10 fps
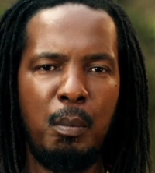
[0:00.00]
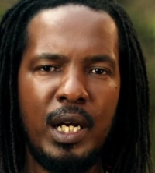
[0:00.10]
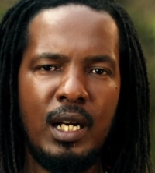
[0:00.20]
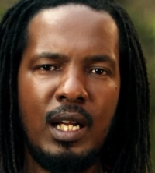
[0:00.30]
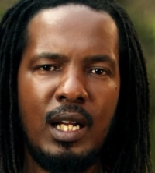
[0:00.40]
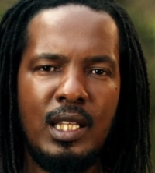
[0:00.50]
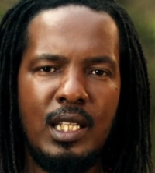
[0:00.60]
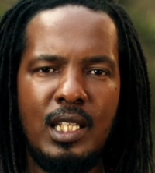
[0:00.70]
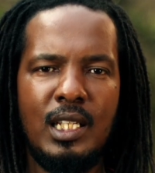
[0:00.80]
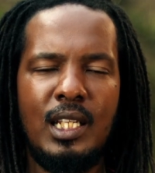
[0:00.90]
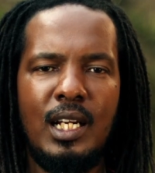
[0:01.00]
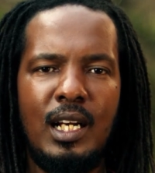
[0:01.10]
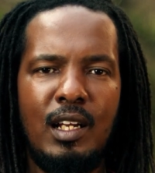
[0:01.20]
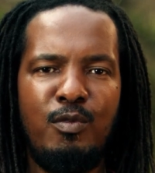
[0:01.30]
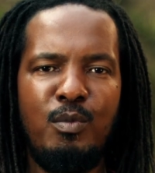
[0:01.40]
But the thing that I
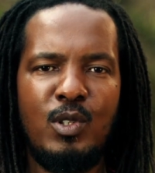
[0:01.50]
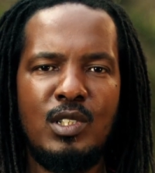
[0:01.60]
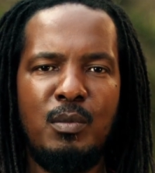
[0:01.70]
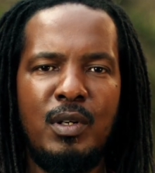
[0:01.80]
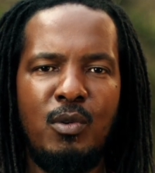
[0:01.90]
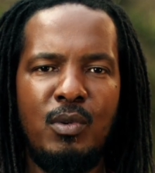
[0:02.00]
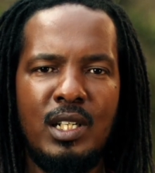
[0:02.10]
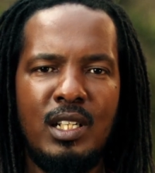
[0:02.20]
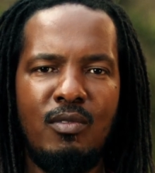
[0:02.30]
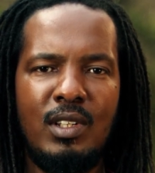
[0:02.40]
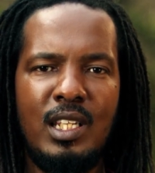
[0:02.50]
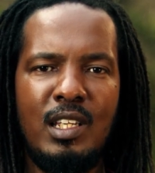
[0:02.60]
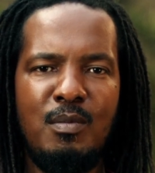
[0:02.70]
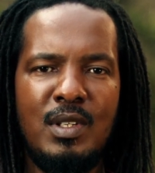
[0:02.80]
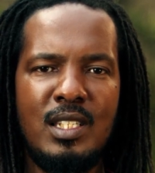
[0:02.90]
love most about working with
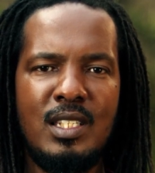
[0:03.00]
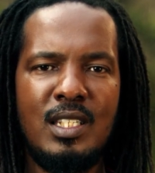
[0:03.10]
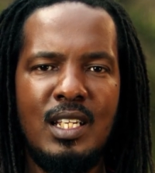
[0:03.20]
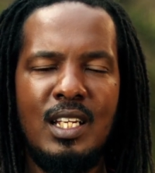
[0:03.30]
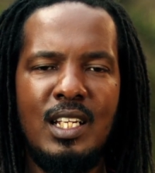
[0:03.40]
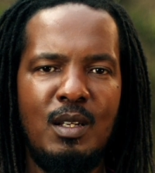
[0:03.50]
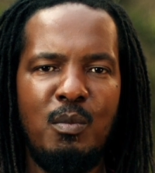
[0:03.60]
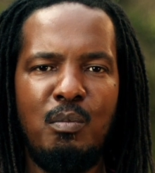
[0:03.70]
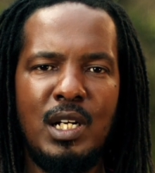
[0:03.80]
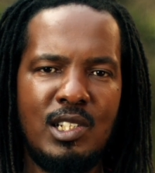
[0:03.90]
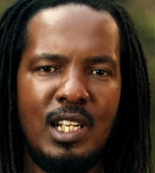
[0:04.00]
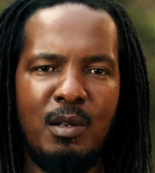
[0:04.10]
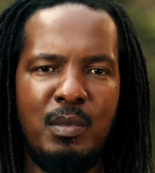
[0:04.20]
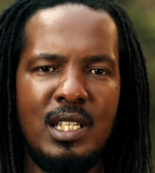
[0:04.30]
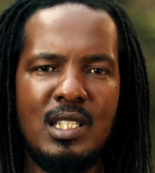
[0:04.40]
him is, much
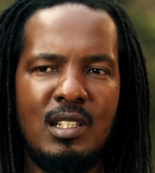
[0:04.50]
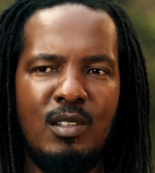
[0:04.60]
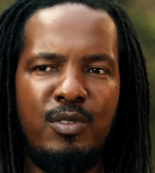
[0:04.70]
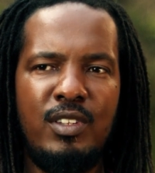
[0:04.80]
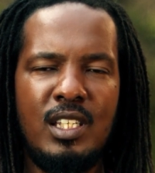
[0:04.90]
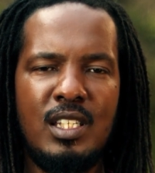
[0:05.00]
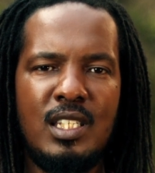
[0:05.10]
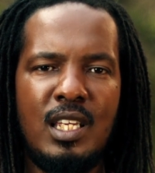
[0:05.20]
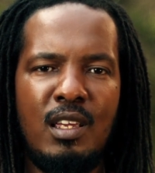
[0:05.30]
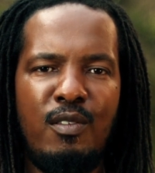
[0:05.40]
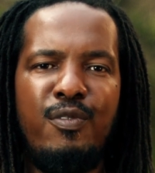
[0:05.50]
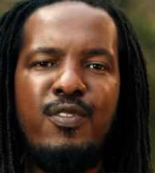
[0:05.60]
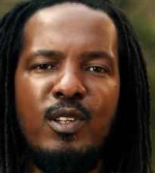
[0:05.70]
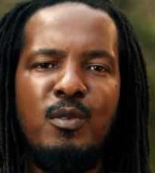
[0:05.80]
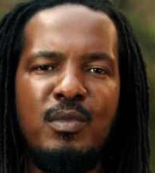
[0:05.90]
like myself, he is a
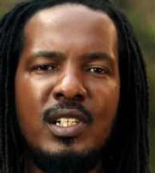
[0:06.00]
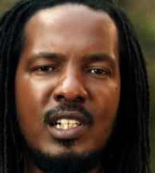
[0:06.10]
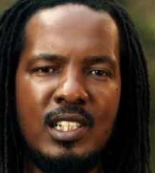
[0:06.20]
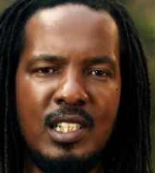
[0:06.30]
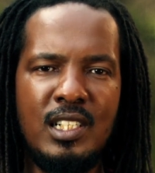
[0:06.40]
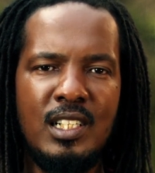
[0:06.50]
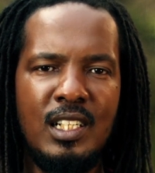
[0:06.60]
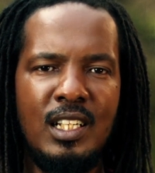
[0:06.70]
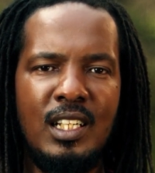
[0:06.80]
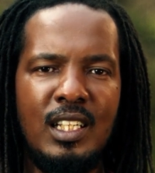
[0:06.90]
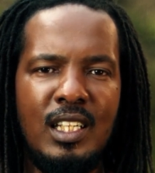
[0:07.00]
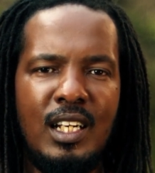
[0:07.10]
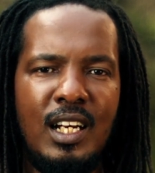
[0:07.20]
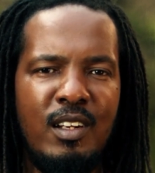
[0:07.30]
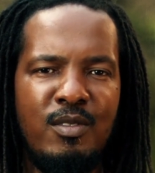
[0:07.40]
film nerd.
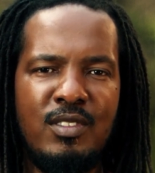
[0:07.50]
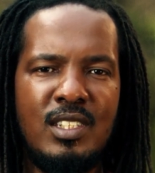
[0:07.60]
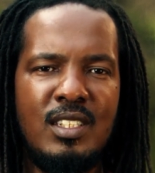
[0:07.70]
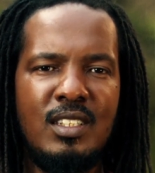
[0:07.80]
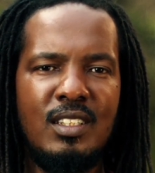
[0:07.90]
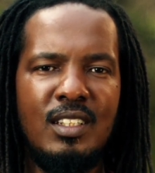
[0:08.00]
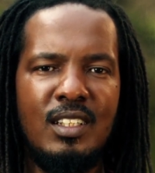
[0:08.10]
He loves